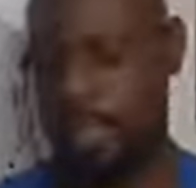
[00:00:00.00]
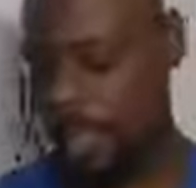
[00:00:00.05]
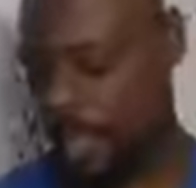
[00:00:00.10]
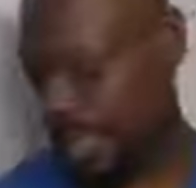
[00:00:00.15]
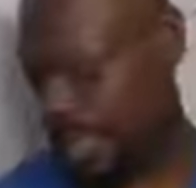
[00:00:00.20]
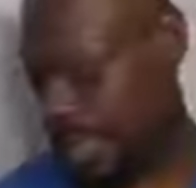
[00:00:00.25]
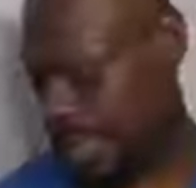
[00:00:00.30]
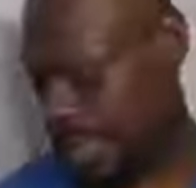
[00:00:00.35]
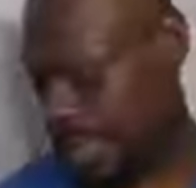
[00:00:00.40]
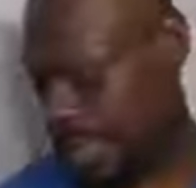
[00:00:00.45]

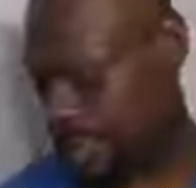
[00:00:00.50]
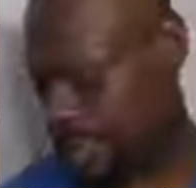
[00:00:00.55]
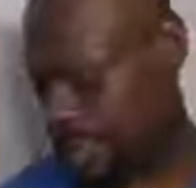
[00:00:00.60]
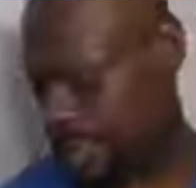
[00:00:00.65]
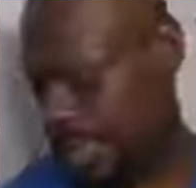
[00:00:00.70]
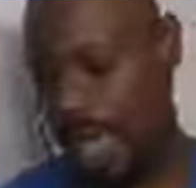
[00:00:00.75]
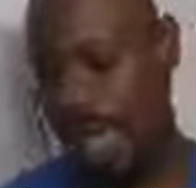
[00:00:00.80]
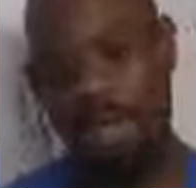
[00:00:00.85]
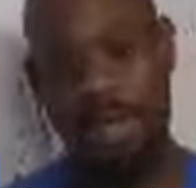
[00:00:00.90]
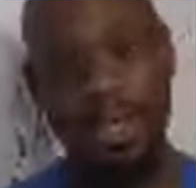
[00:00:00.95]
Now,
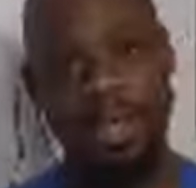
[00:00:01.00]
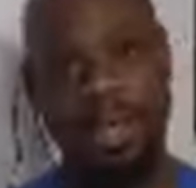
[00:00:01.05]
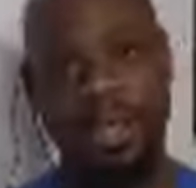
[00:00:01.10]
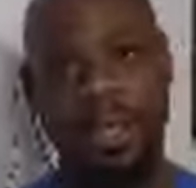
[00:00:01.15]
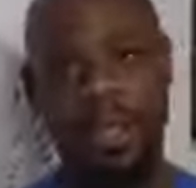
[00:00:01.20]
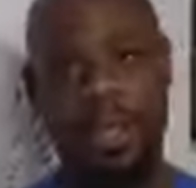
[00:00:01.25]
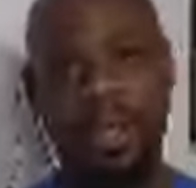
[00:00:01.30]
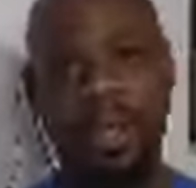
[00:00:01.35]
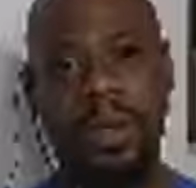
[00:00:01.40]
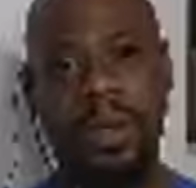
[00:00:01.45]

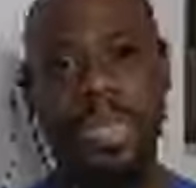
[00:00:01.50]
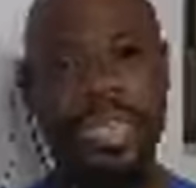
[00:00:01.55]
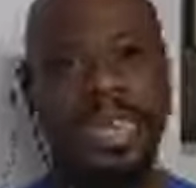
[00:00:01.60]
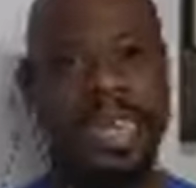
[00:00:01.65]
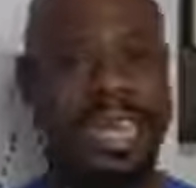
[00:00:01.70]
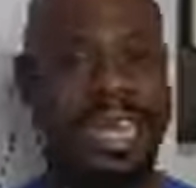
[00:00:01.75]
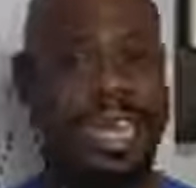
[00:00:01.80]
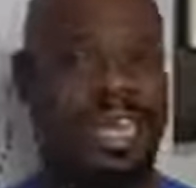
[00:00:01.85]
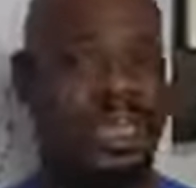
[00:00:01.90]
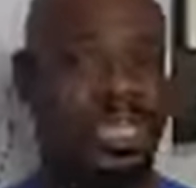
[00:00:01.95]
you only
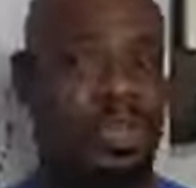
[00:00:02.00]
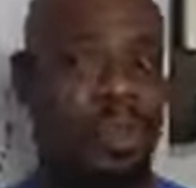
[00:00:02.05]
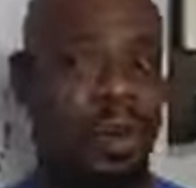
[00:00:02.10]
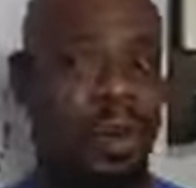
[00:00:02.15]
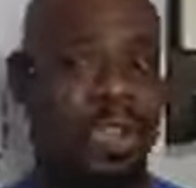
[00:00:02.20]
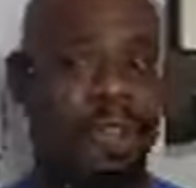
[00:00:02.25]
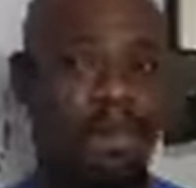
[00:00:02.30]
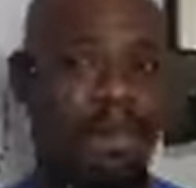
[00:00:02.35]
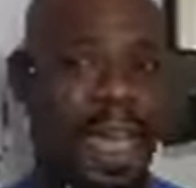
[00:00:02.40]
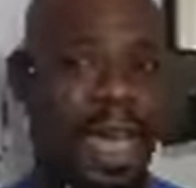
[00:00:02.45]
needed
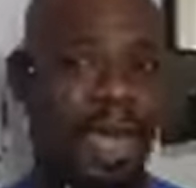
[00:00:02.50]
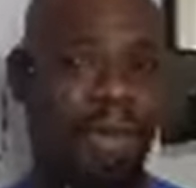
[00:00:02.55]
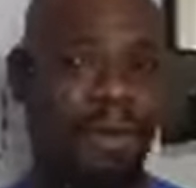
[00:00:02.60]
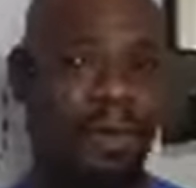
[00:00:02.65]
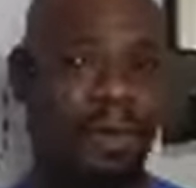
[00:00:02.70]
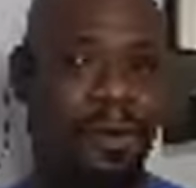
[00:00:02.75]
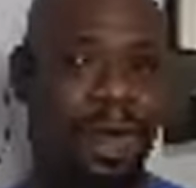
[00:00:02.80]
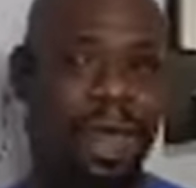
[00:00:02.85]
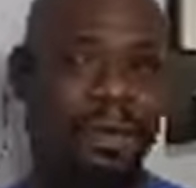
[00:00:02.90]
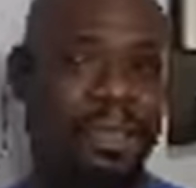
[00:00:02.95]
25
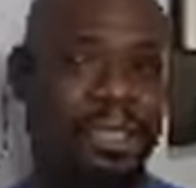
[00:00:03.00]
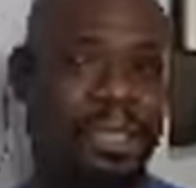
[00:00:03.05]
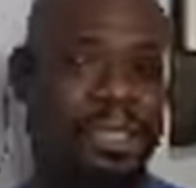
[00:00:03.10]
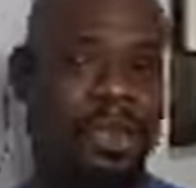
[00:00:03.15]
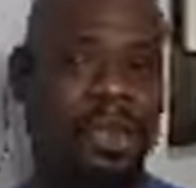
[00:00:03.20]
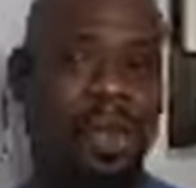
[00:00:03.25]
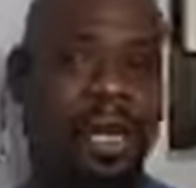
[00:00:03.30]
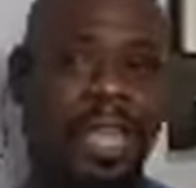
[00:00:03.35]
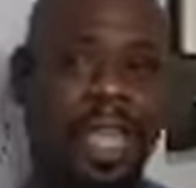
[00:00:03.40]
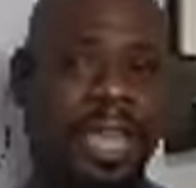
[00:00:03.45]
grams to
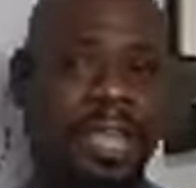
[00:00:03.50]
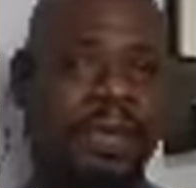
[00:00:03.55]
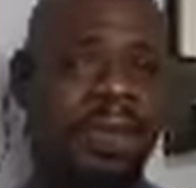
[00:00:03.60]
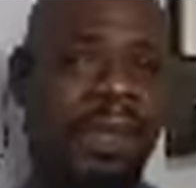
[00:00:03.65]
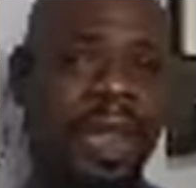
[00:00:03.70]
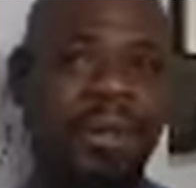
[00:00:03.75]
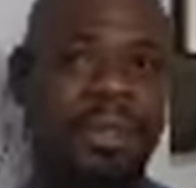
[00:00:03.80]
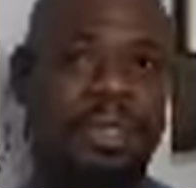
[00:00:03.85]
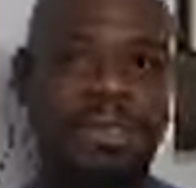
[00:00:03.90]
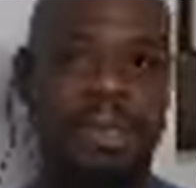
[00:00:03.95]
28
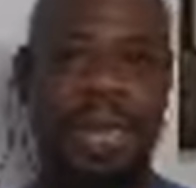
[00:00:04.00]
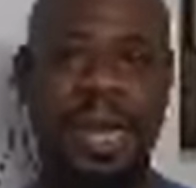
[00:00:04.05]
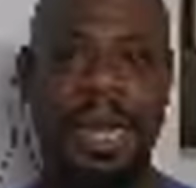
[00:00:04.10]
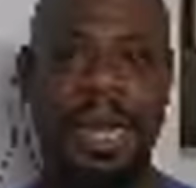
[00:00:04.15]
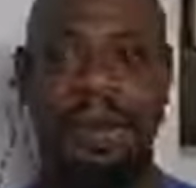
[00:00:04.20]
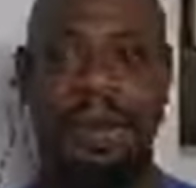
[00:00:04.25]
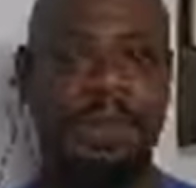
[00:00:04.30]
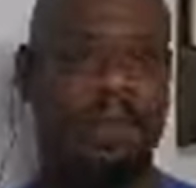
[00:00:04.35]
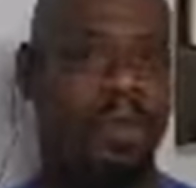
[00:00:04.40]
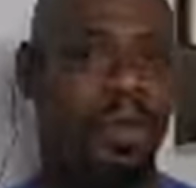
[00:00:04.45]
grams,
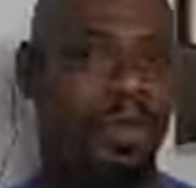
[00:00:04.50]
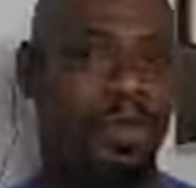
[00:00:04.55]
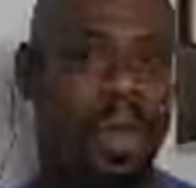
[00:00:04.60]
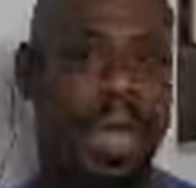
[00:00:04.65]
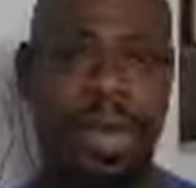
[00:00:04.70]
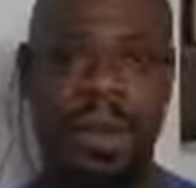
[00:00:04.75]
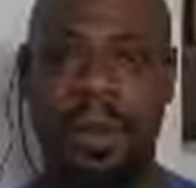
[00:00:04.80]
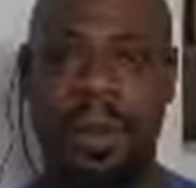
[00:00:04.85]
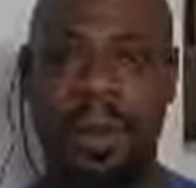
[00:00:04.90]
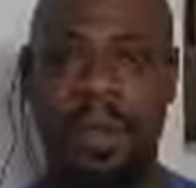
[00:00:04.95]
depending on if you're a
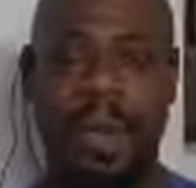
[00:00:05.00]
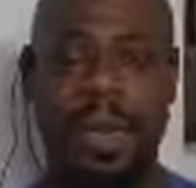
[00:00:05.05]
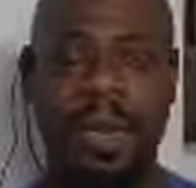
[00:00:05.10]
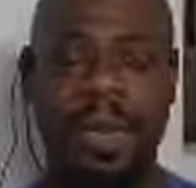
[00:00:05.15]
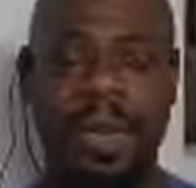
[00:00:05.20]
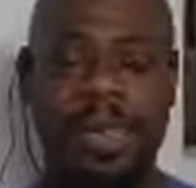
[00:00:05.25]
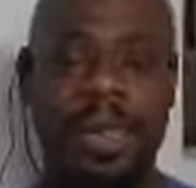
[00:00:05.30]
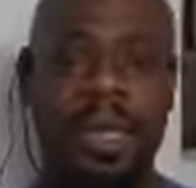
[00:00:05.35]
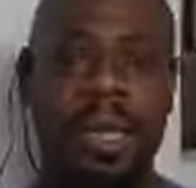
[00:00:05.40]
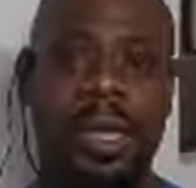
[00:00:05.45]
man or
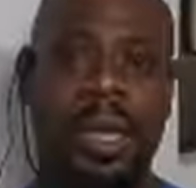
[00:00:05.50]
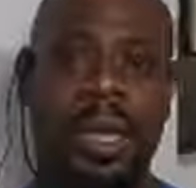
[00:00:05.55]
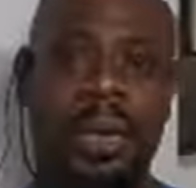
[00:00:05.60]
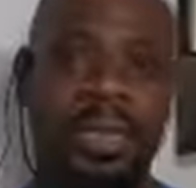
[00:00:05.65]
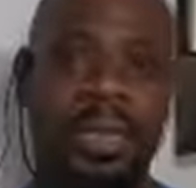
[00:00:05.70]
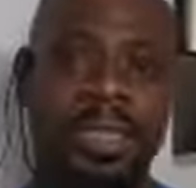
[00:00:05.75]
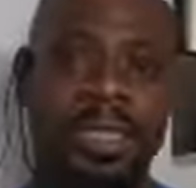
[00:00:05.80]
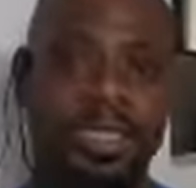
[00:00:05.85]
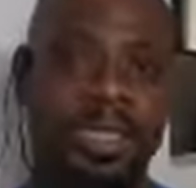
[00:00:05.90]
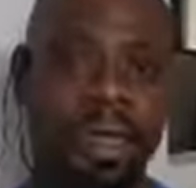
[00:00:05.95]
woman.
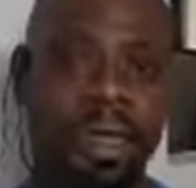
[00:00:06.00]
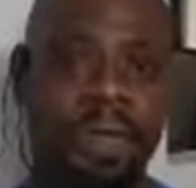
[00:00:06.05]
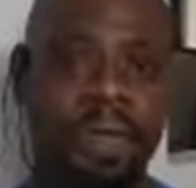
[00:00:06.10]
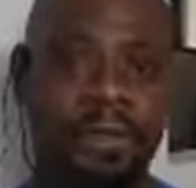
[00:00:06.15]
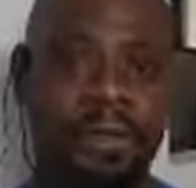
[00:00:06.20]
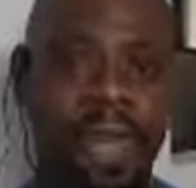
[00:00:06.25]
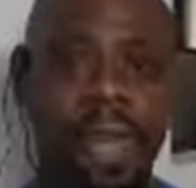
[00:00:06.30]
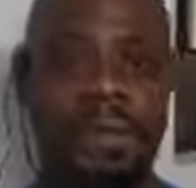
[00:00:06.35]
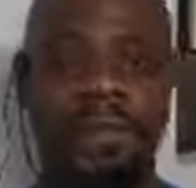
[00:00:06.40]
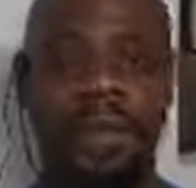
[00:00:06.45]
But
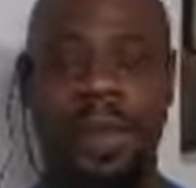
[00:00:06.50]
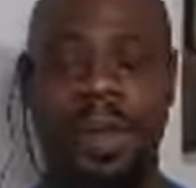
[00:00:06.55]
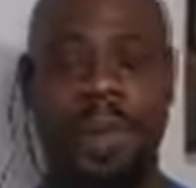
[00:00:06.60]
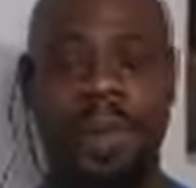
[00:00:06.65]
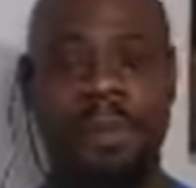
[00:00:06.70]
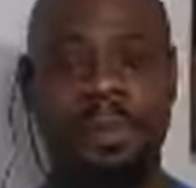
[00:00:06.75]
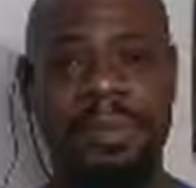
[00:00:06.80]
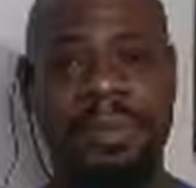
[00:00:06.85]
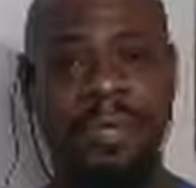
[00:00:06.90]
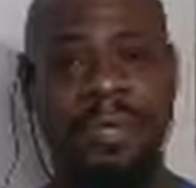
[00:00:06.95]
35
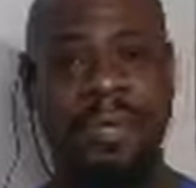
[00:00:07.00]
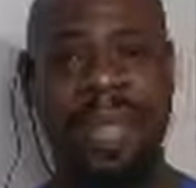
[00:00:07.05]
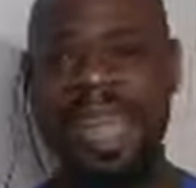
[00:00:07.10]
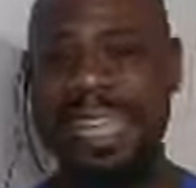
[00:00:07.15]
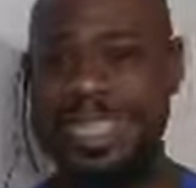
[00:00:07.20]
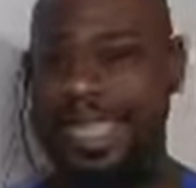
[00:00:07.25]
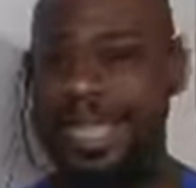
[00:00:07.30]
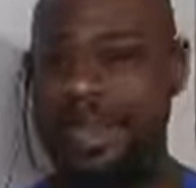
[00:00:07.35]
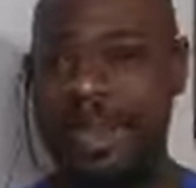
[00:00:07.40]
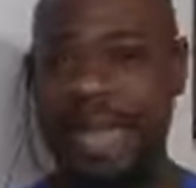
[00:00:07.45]
grams, I
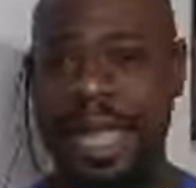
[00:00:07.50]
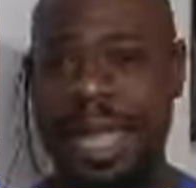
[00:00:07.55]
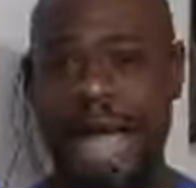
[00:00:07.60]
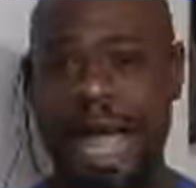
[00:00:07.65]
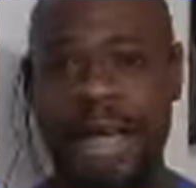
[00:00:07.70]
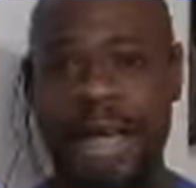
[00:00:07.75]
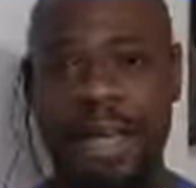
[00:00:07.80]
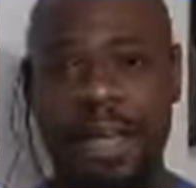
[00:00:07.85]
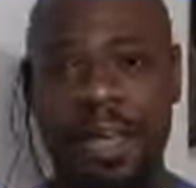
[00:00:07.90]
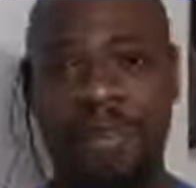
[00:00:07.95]
still had
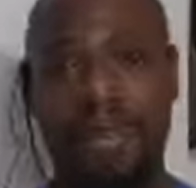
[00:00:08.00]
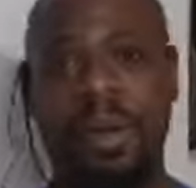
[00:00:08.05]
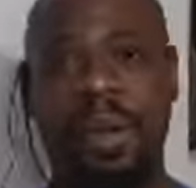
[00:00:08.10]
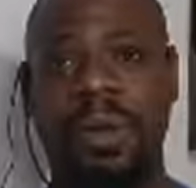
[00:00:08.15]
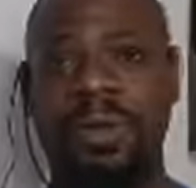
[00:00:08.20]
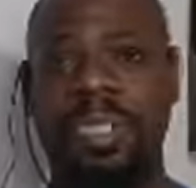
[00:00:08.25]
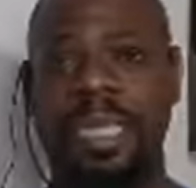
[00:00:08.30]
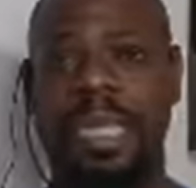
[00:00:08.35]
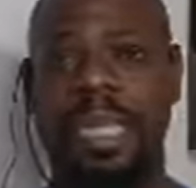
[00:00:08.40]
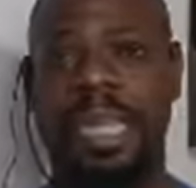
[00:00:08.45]
got enough
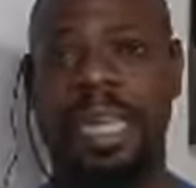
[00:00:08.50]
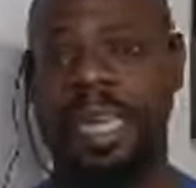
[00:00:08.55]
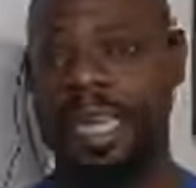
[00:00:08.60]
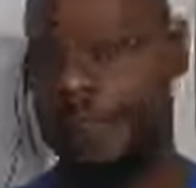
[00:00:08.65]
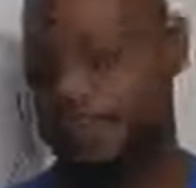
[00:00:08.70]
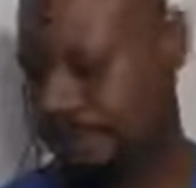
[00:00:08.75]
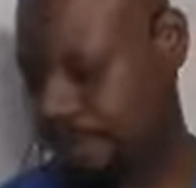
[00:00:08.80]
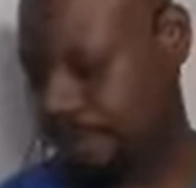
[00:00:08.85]
protein in.